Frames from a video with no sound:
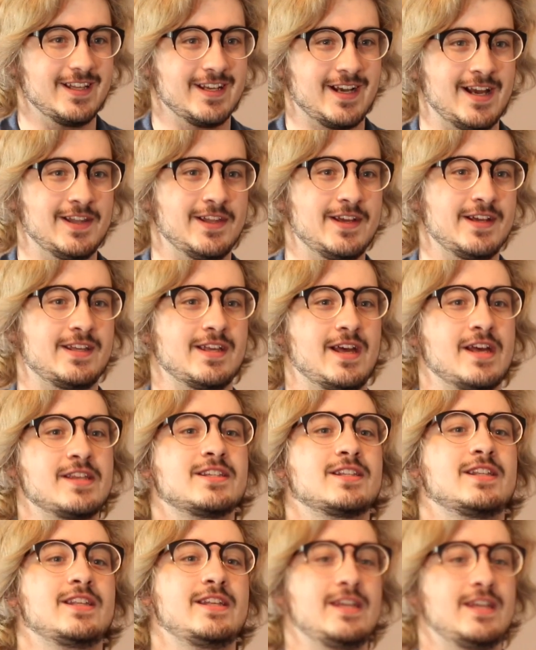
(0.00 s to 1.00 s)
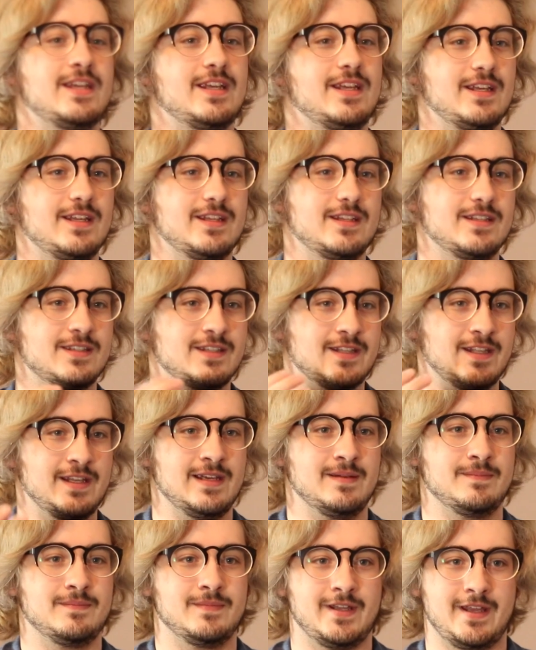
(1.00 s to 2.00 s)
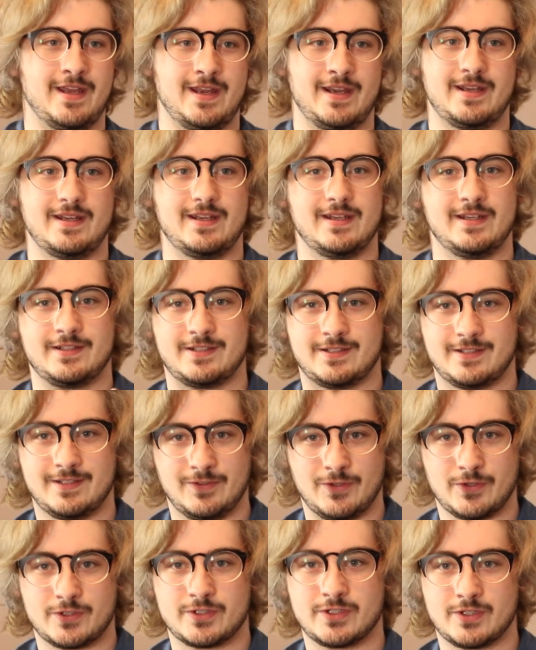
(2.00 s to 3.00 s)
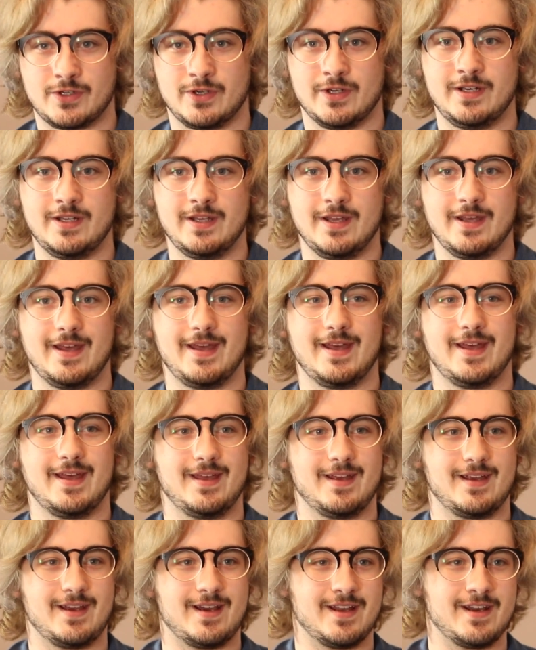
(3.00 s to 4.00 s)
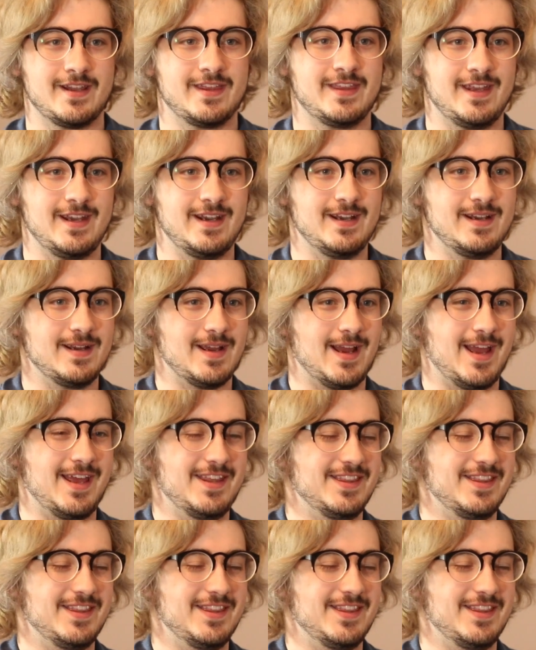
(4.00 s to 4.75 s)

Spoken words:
Like, I like a sleek, slim, like, it looks good kind of thing.